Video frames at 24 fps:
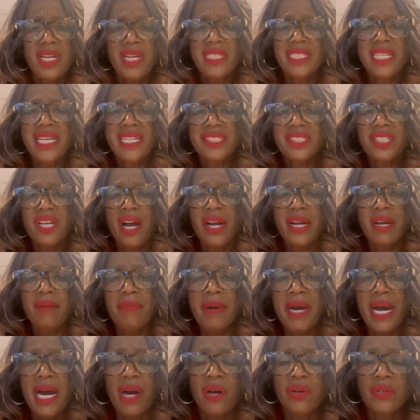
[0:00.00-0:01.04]
let's talk
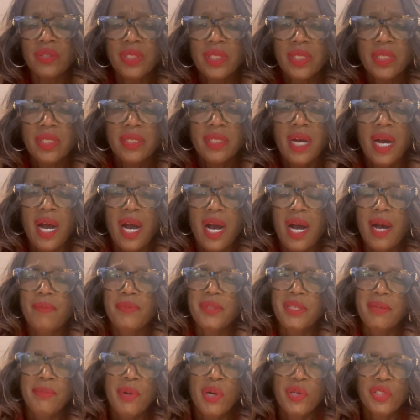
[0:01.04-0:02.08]
about
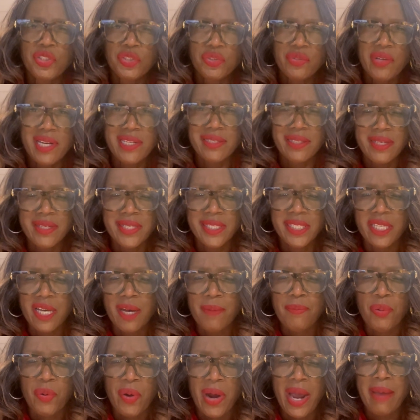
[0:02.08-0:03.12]
the most stress in
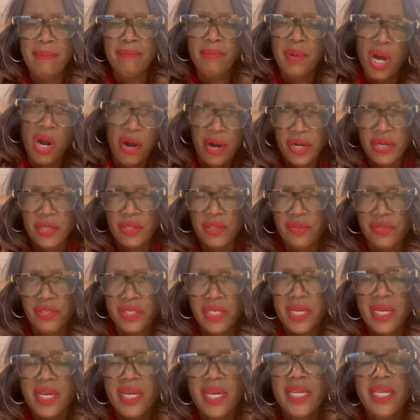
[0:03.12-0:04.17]
subprime borrowers.
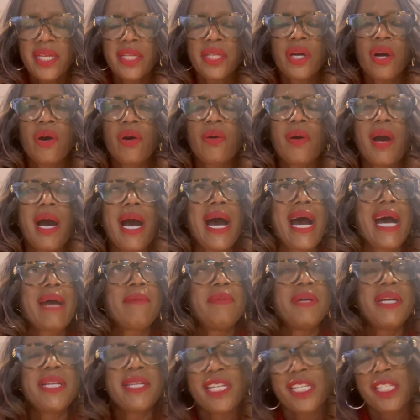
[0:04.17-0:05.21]
You know, I've
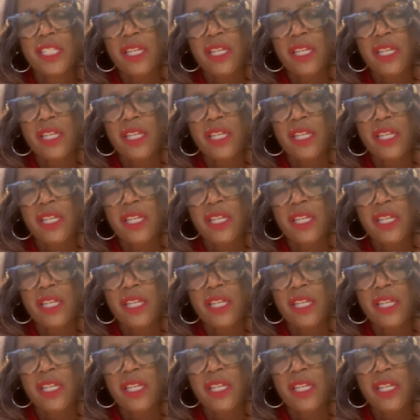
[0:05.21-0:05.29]
been in this